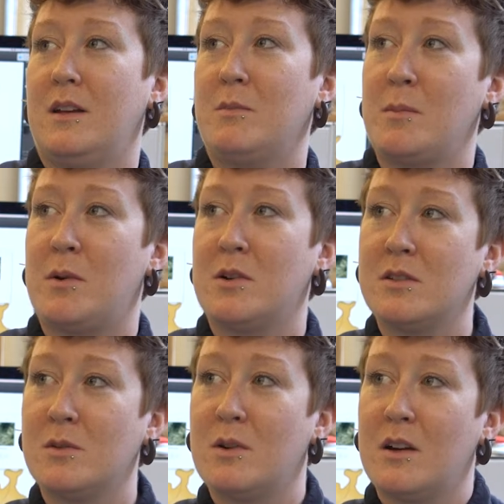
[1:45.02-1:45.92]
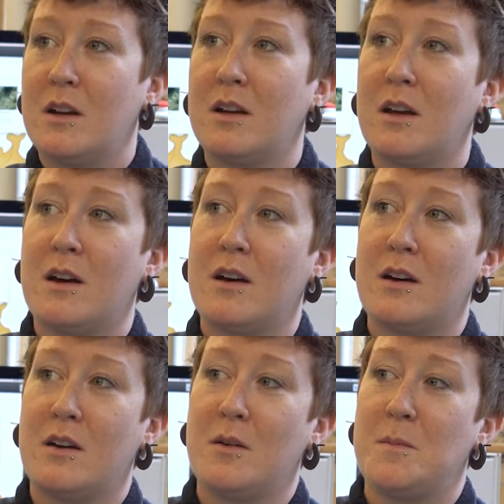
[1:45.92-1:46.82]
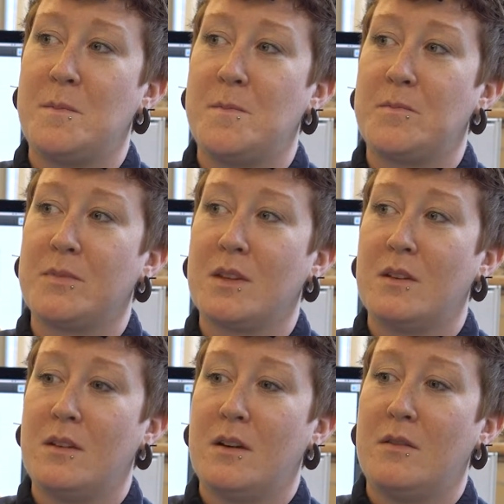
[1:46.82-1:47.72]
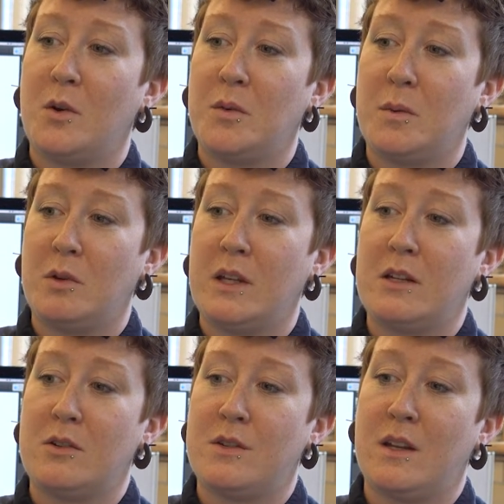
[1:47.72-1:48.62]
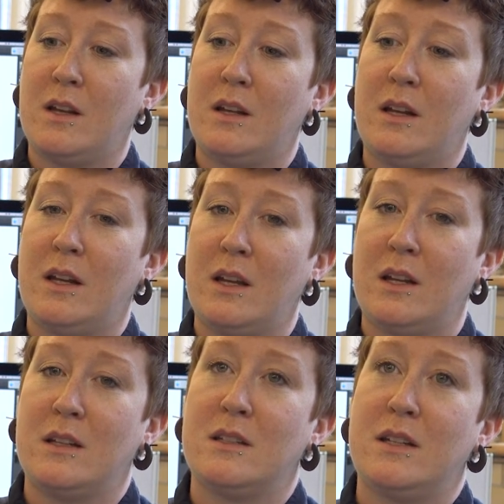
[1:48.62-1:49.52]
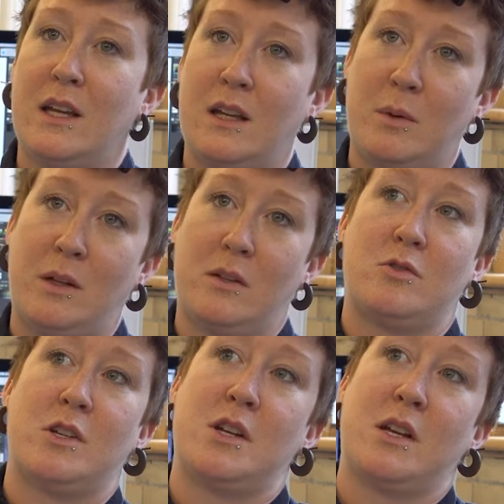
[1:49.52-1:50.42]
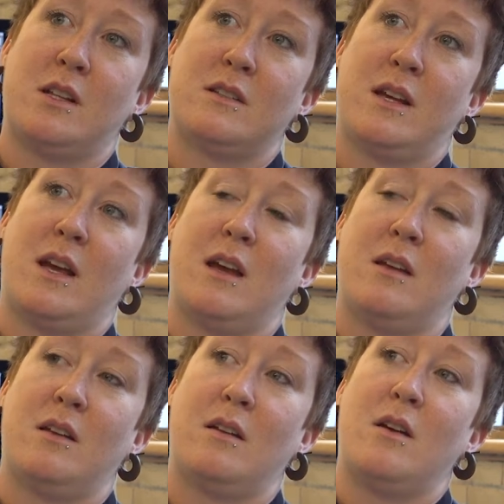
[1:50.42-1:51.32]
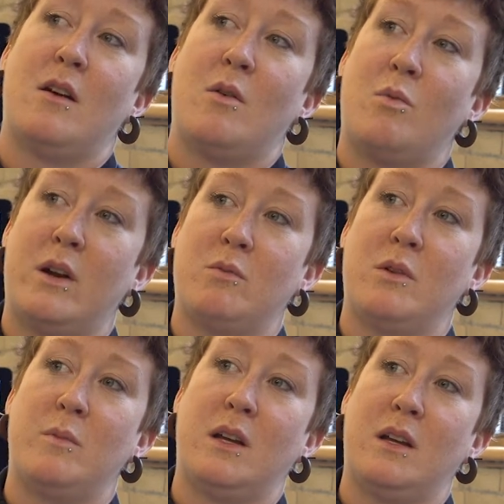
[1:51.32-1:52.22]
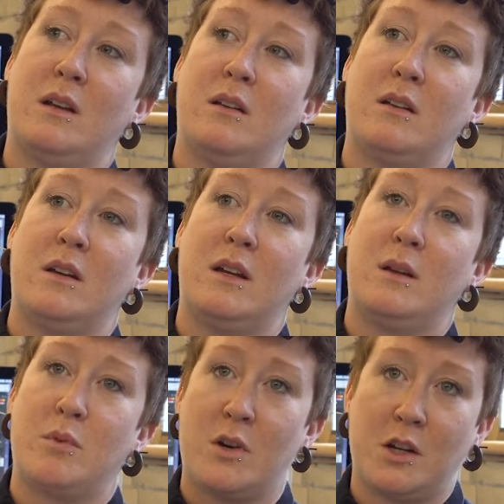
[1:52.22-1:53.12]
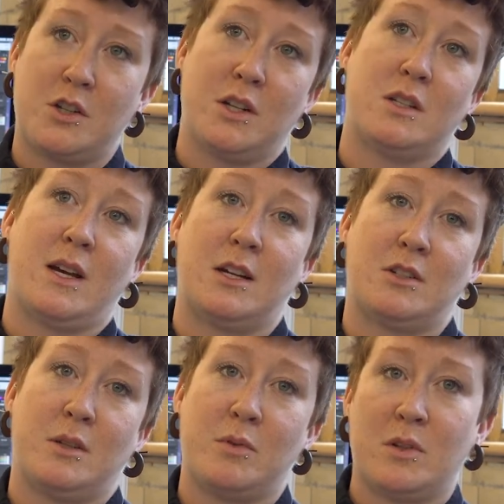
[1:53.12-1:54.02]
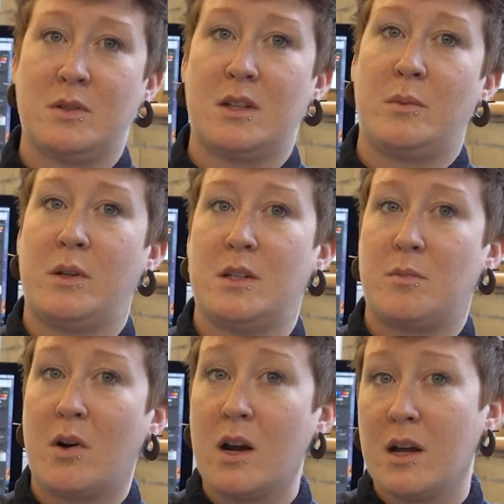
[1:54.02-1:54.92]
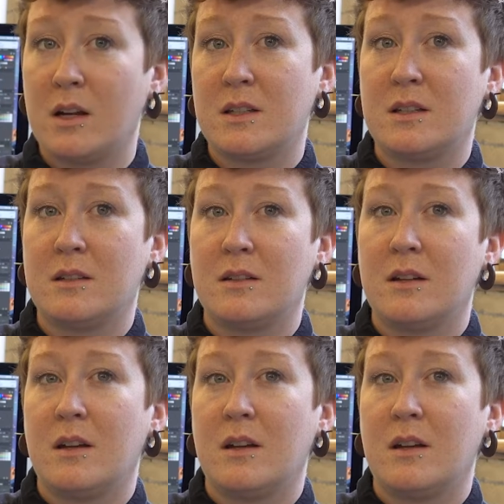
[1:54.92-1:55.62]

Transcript: in my personal work, I've always been really interested in taking my illustrations and what it would mean in production to actually produce them into products.